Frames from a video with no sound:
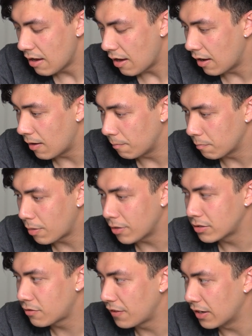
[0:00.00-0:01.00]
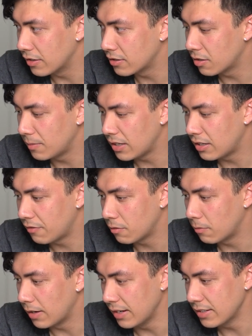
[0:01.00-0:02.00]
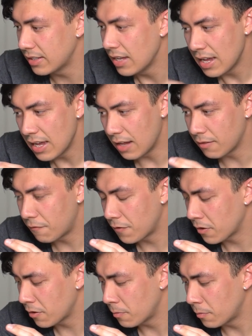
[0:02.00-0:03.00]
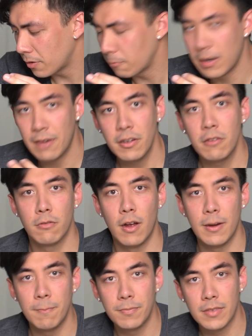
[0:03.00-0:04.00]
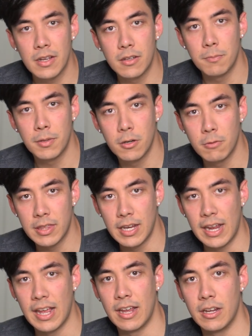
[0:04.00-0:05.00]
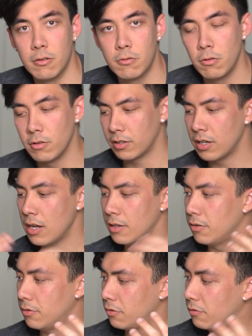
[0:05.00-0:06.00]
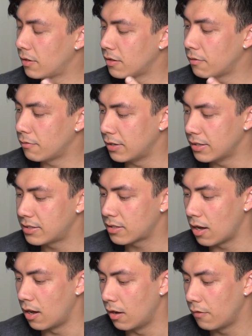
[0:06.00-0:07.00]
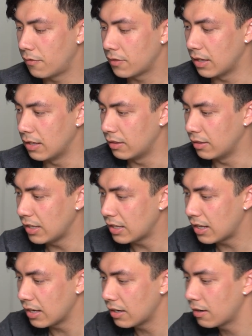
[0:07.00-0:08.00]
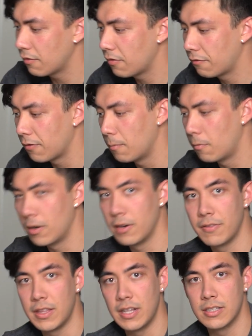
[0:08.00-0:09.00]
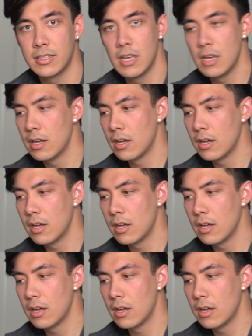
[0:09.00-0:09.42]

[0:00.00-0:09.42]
Parts fail in so many different ways. And furthermore, whenever you run a computer with an AIO cooler, you do run the risk of it leaking from one of these